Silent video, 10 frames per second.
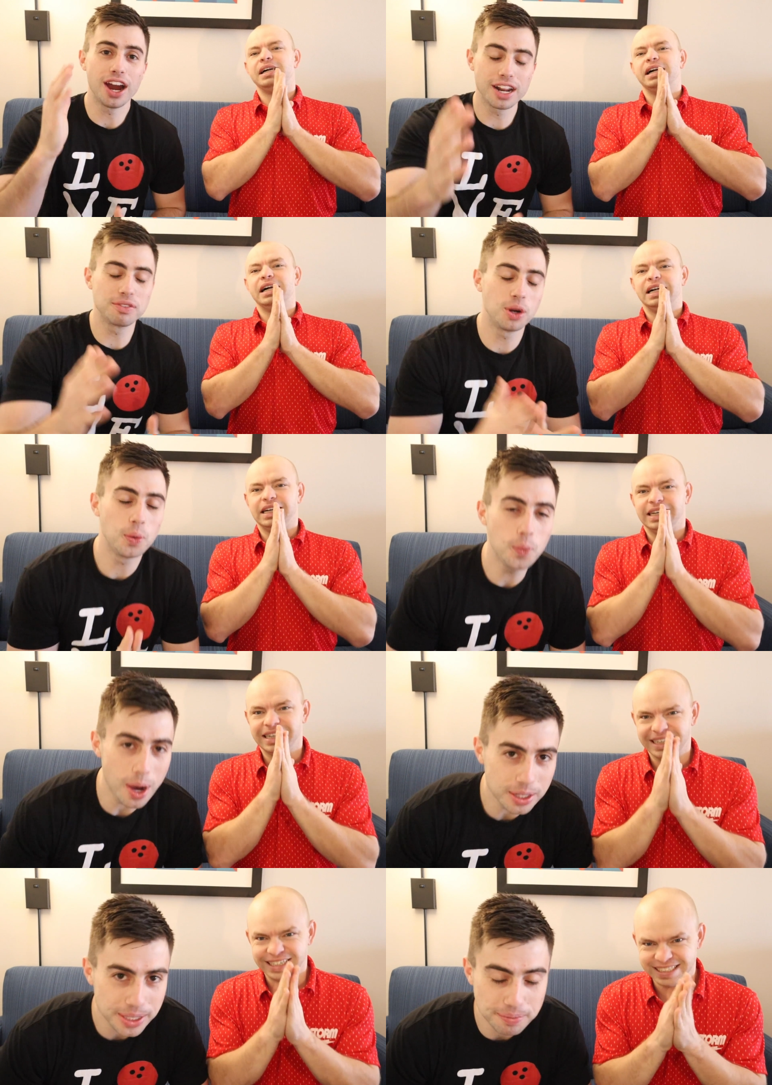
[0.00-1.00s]
Speaker 1: All right, everyone,
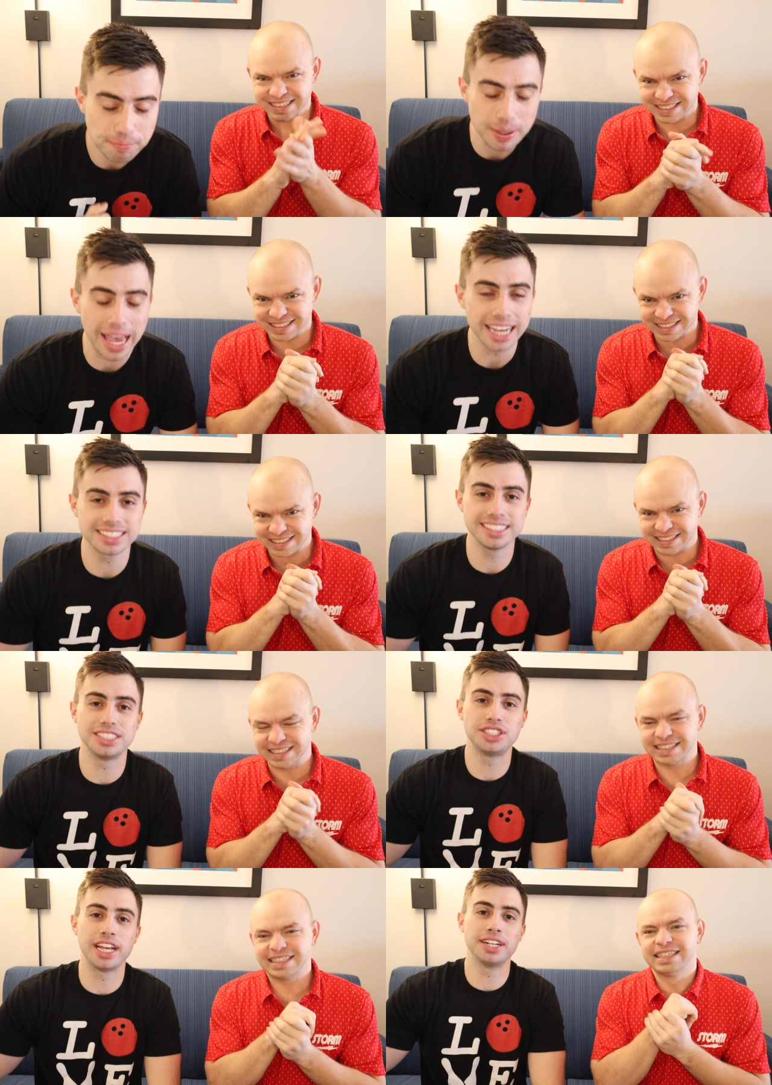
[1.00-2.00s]
welcome back to
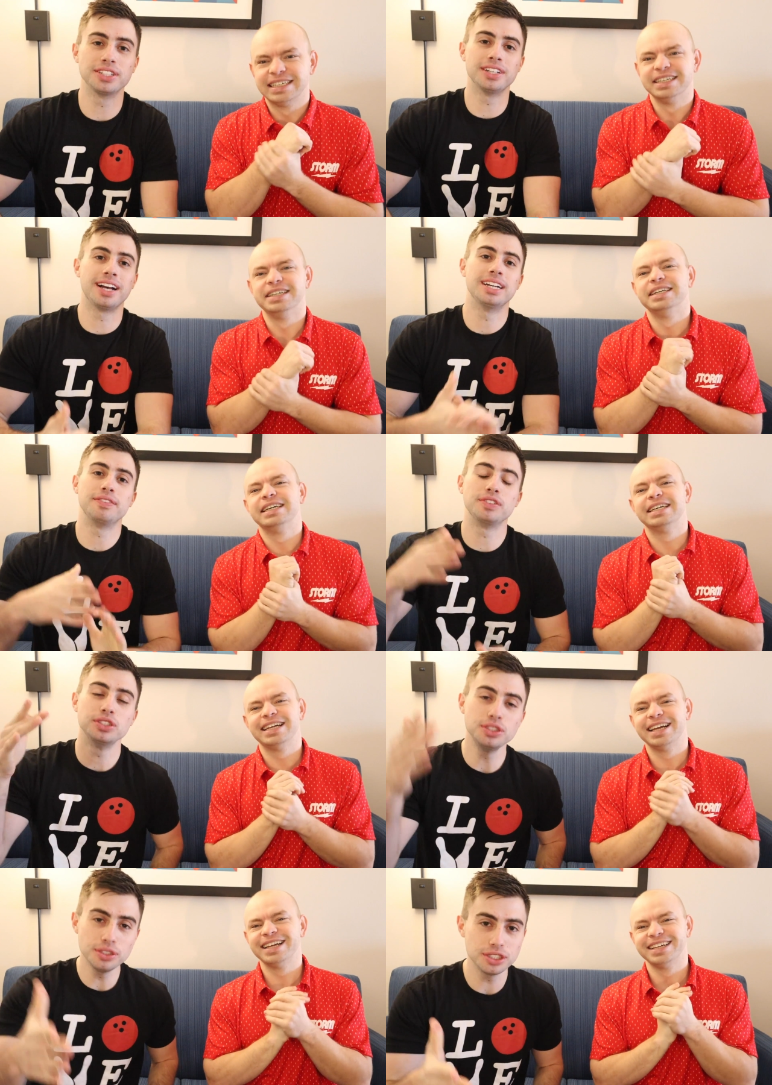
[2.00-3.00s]
the channel. If you're
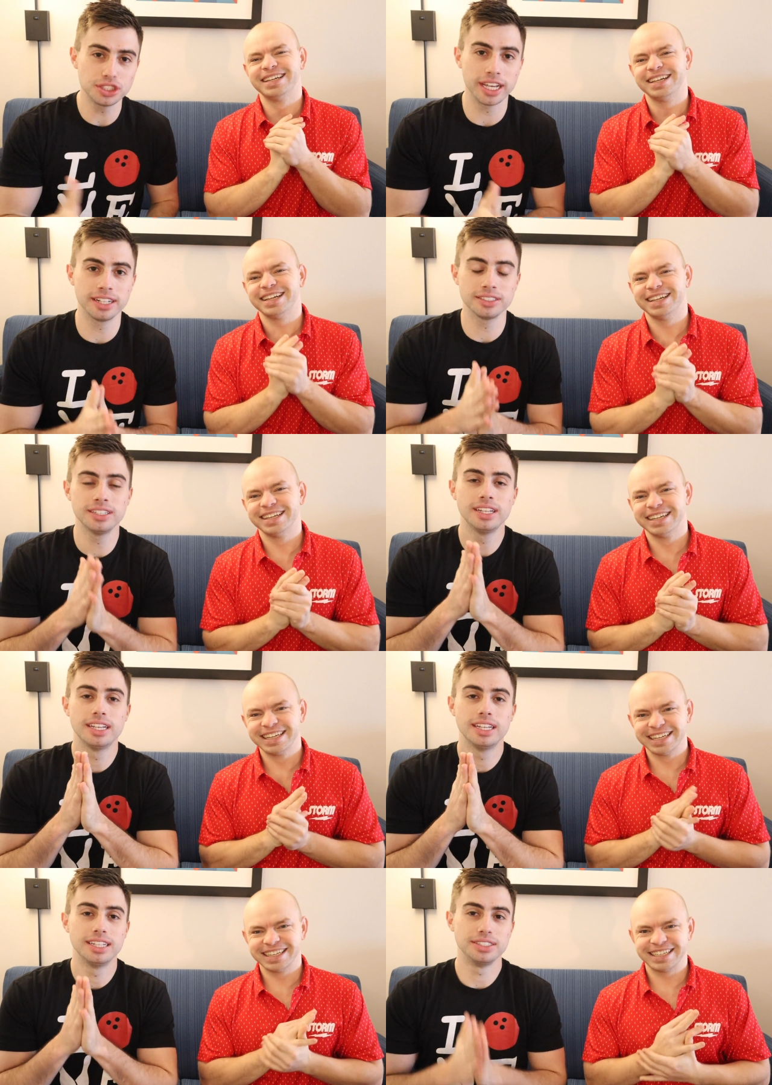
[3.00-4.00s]
new to the channel,
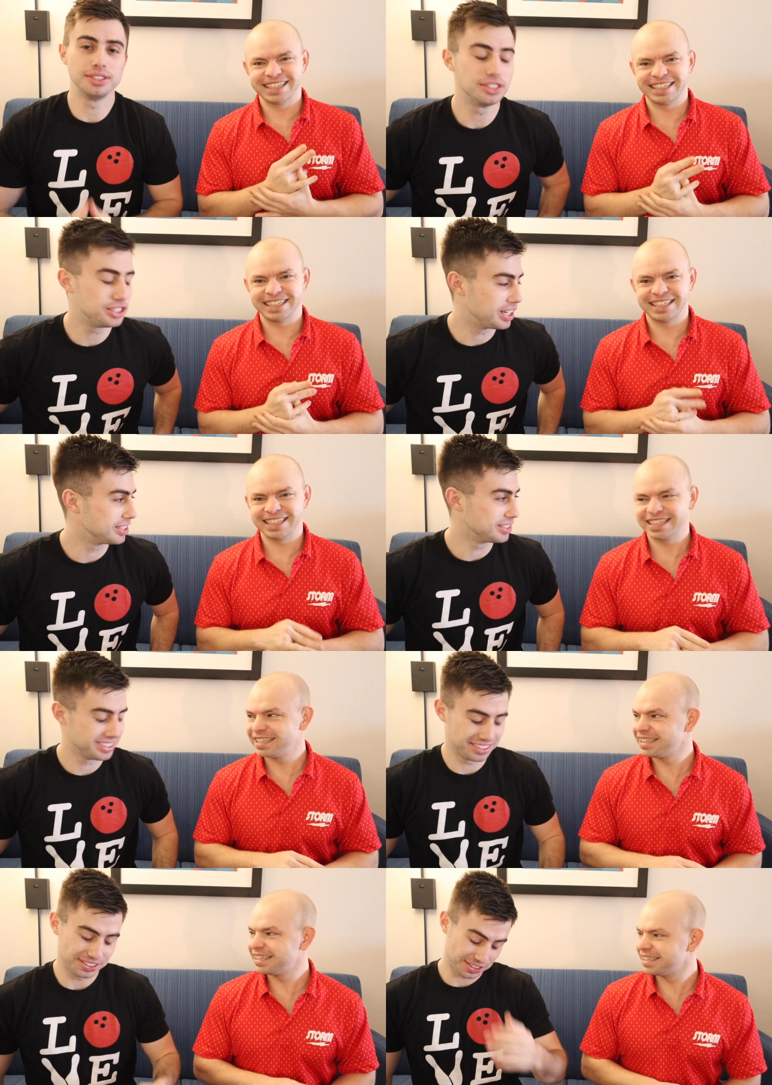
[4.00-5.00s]

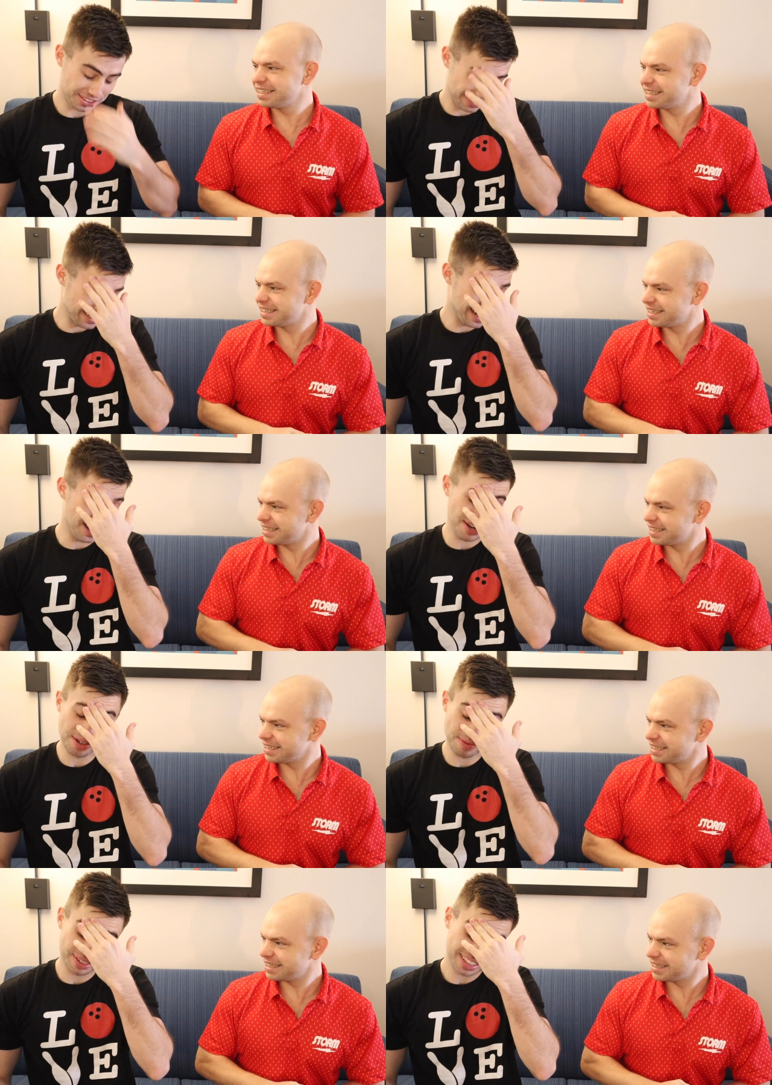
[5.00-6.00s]
I
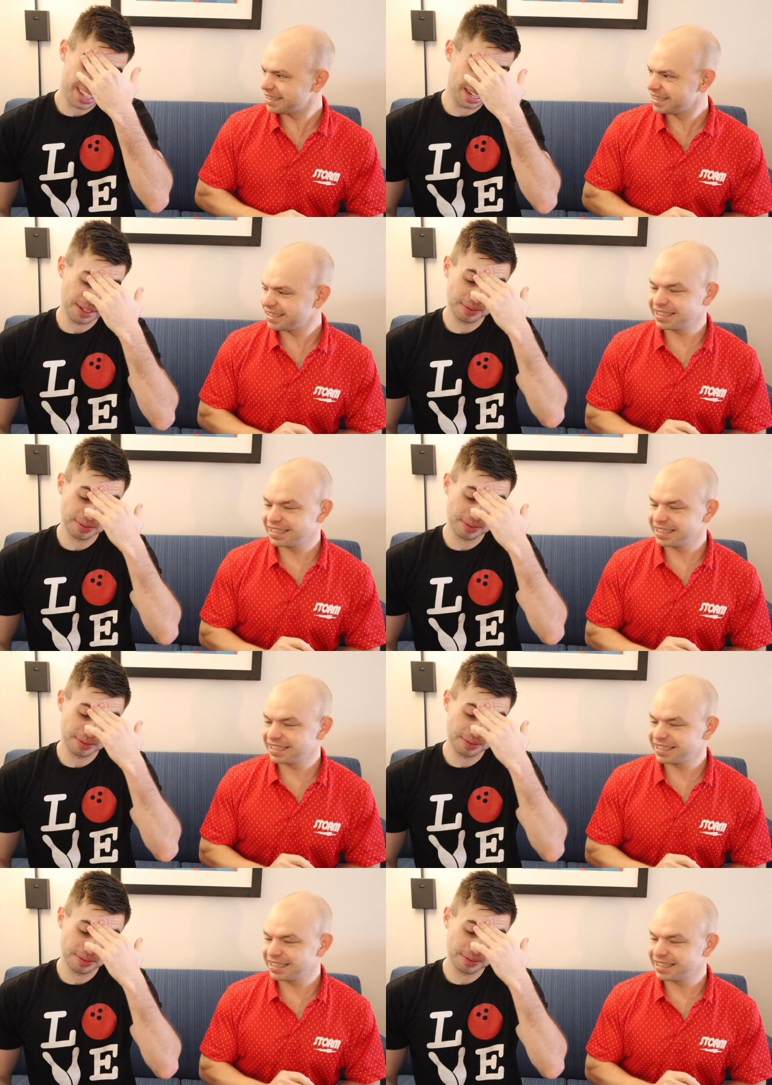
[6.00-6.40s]
already messed that